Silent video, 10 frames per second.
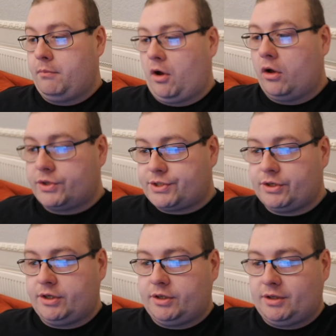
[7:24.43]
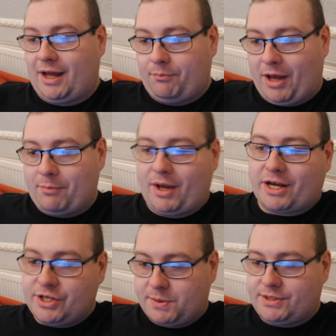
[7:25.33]
Also,
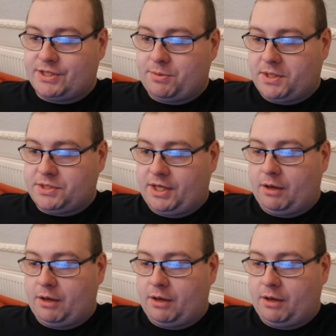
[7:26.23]
back in 2020,